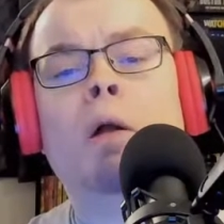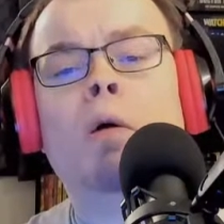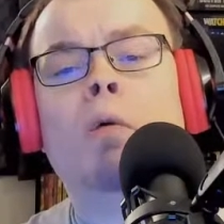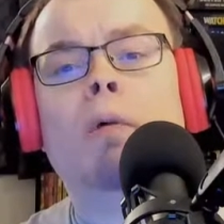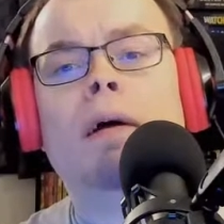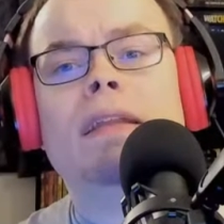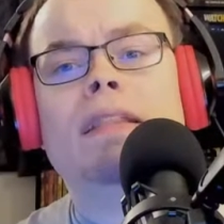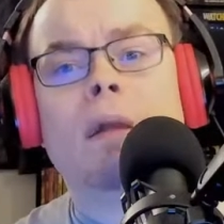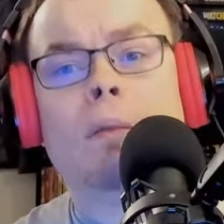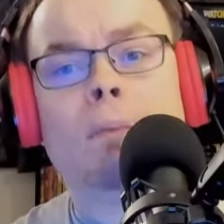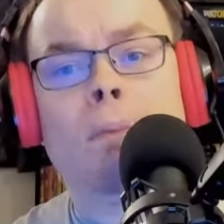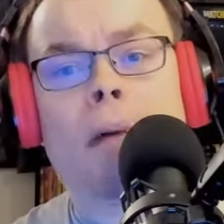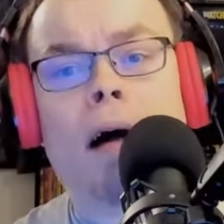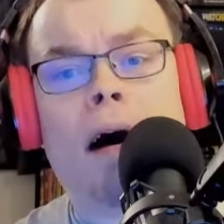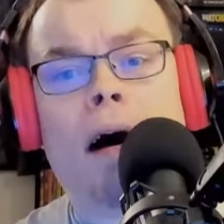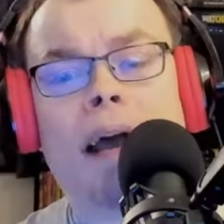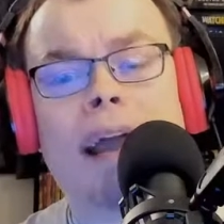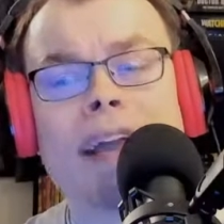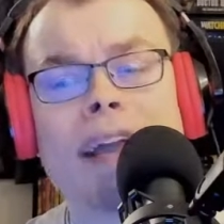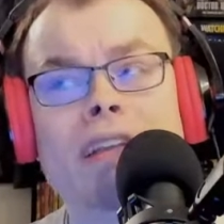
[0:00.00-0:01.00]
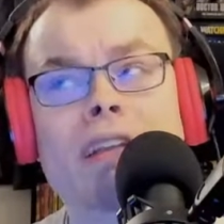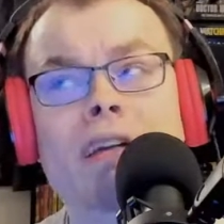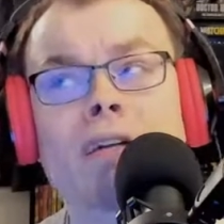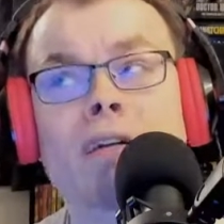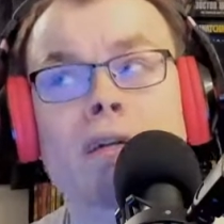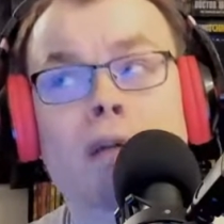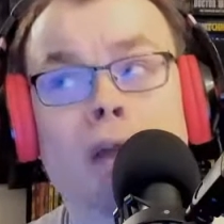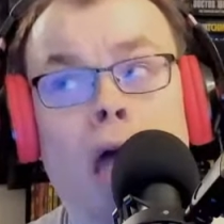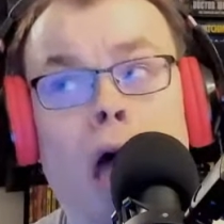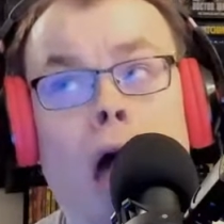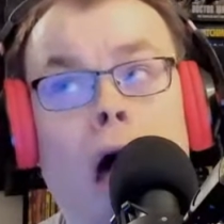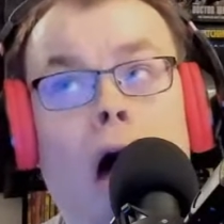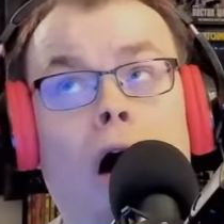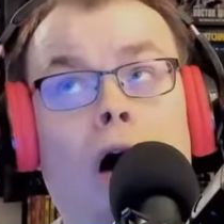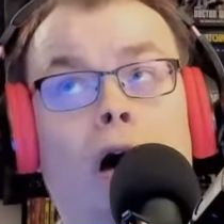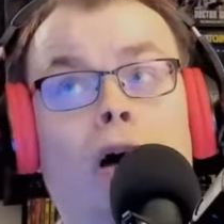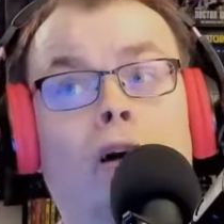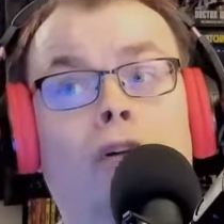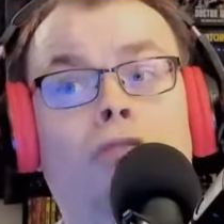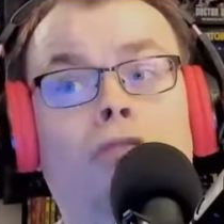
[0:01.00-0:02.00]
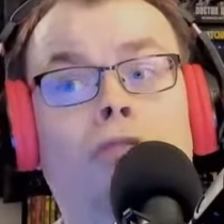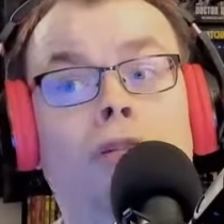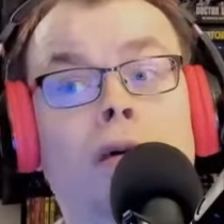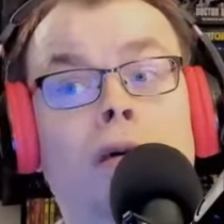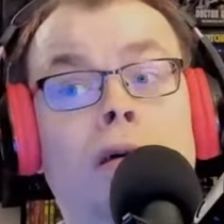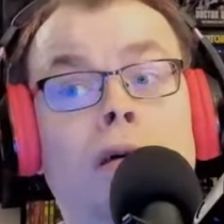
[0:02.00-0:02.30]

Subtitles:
with the mind of